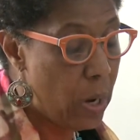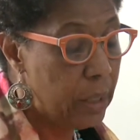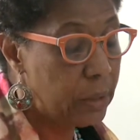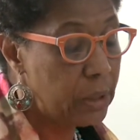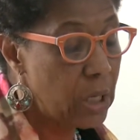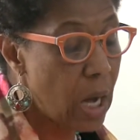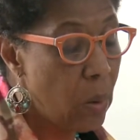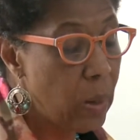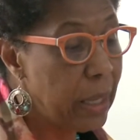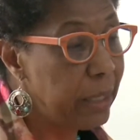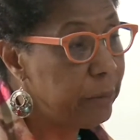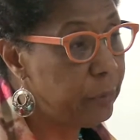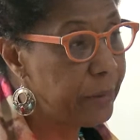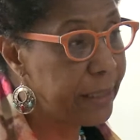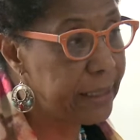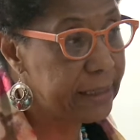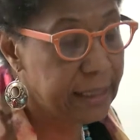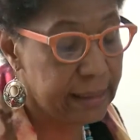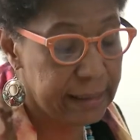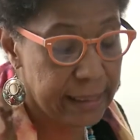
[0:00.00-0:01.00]
Now I
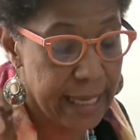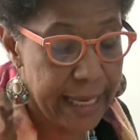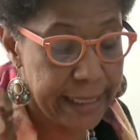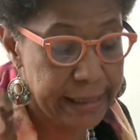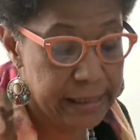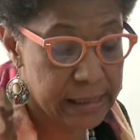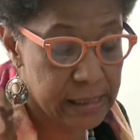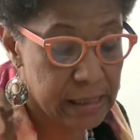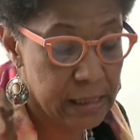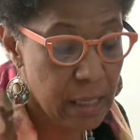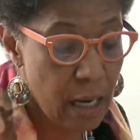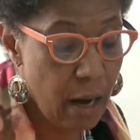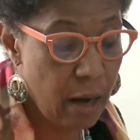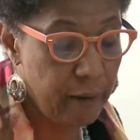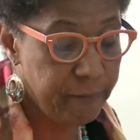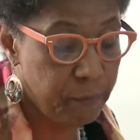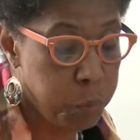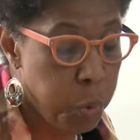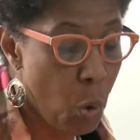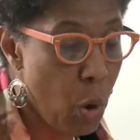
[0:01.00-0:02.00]
read The Lights
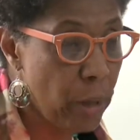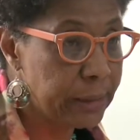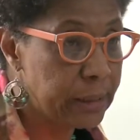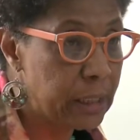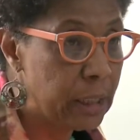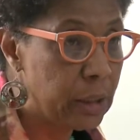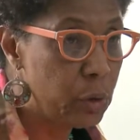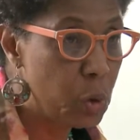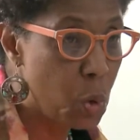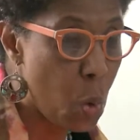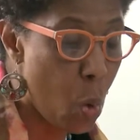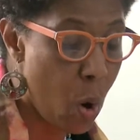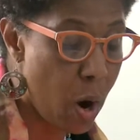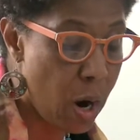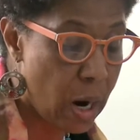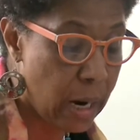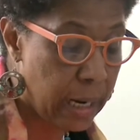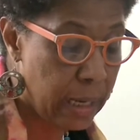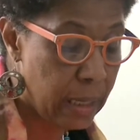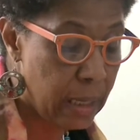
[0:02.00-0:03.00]
of Pointe
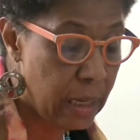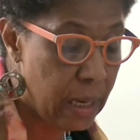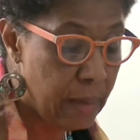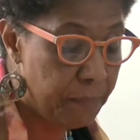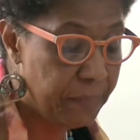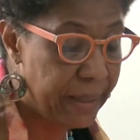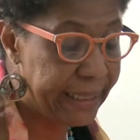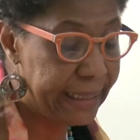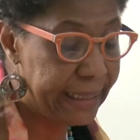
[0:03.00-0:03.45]
Noire by